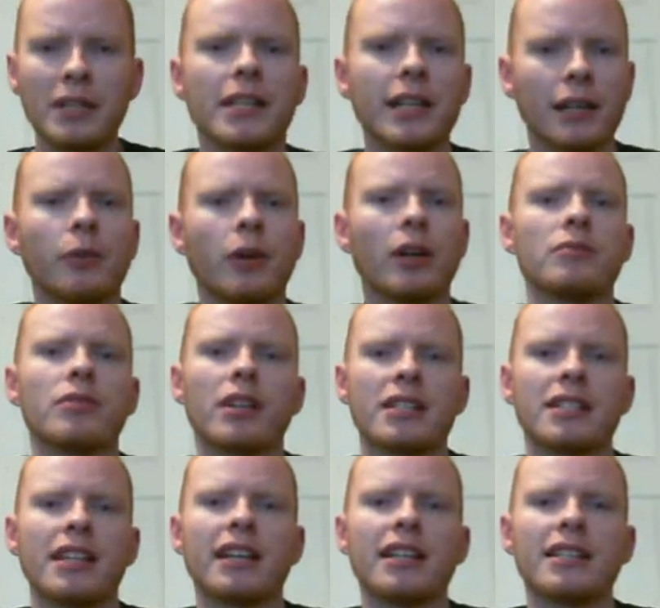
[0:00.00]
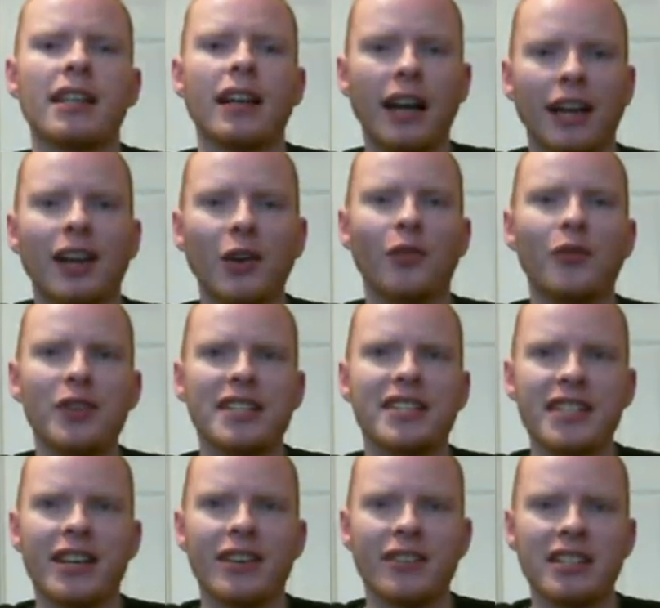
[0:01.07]
Basically what I'm trying to say is that I
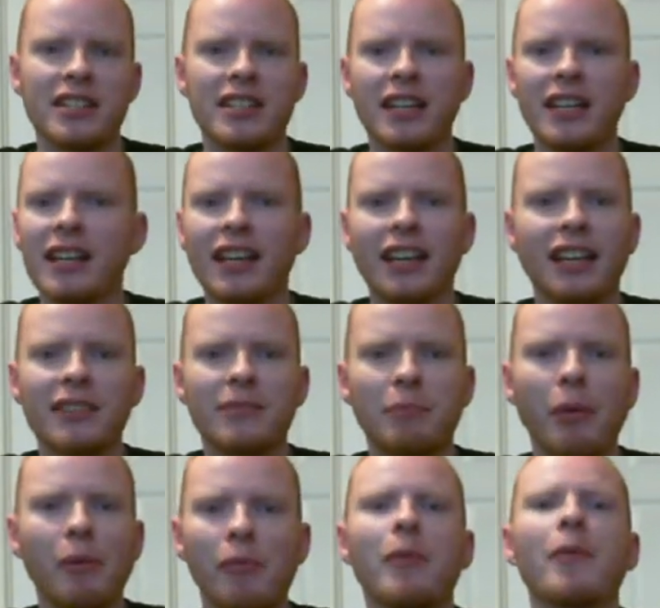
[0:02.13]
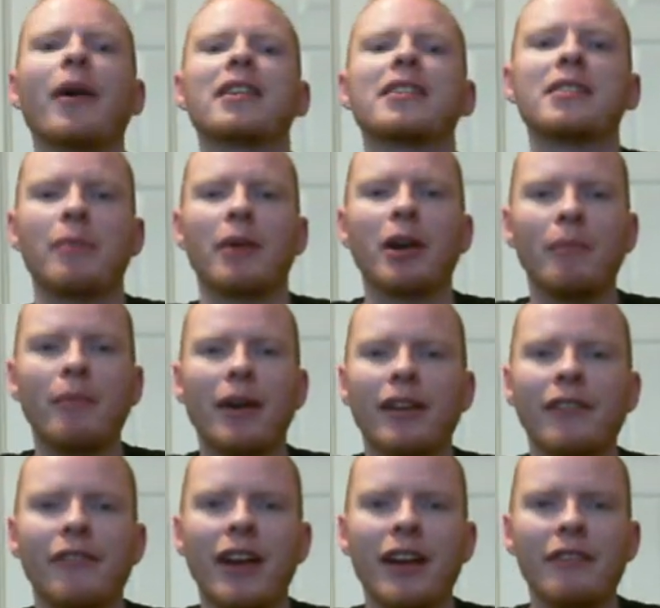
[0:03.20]
love this series. It's probably actually
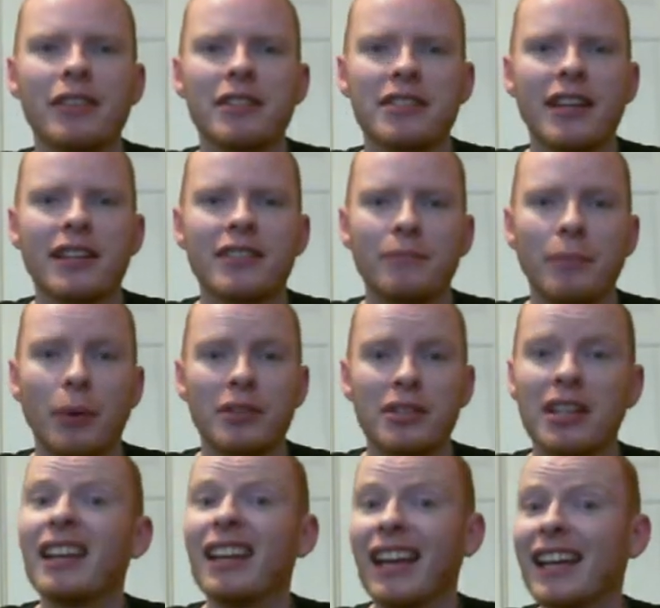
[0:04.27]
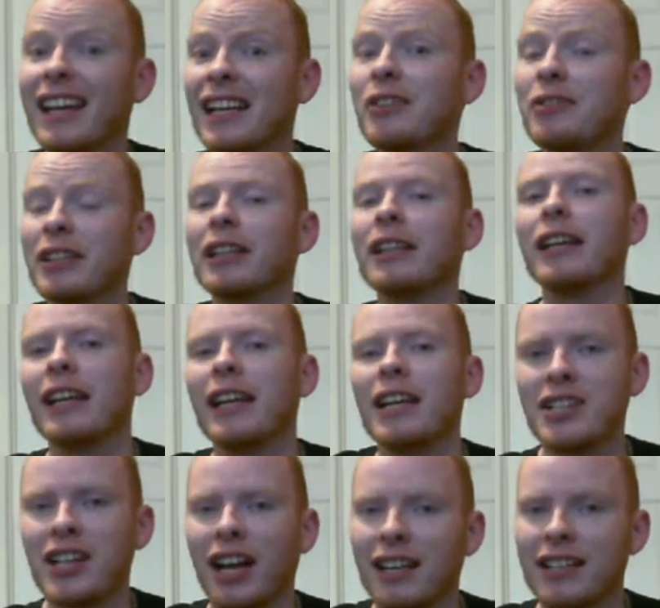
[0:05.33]
become my favourite set of books, including
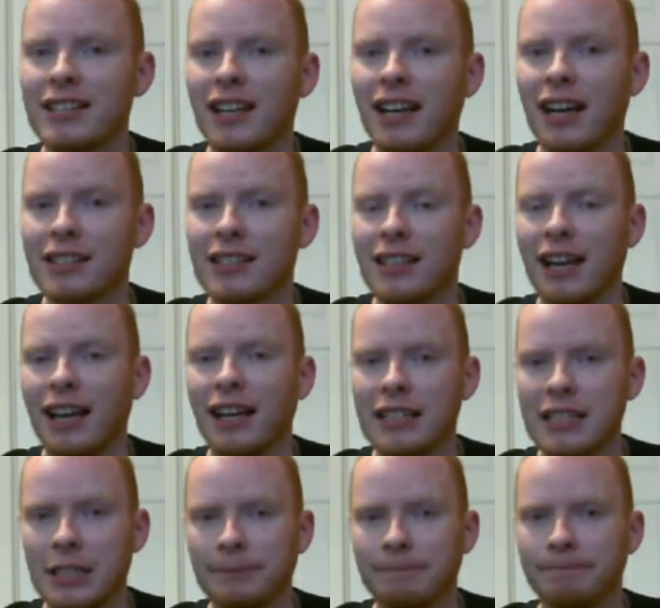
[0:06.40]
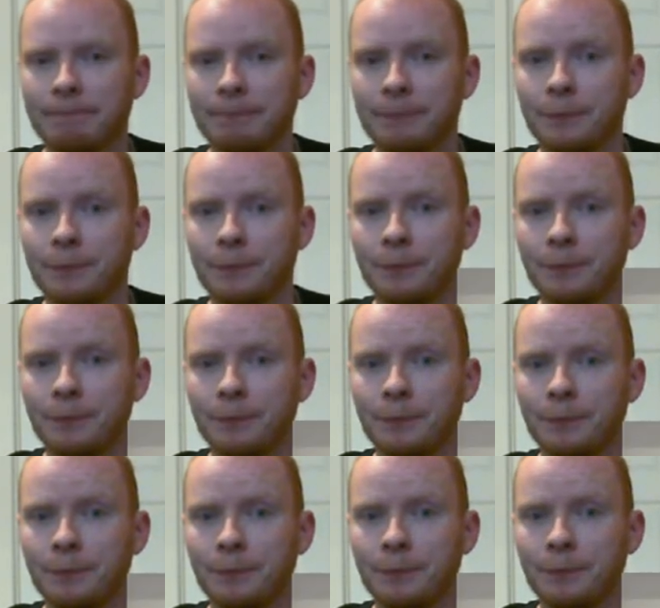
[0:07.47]
Hitchhiker's Guide to the Galaxy.
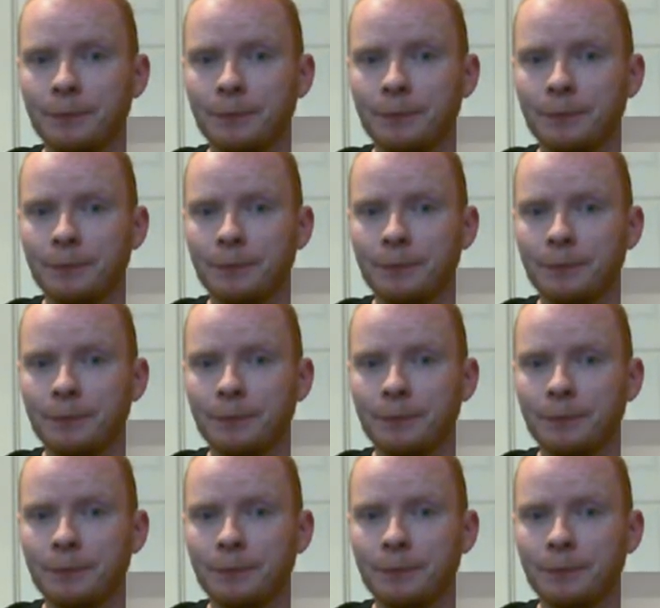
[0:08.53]
Yeah, I know.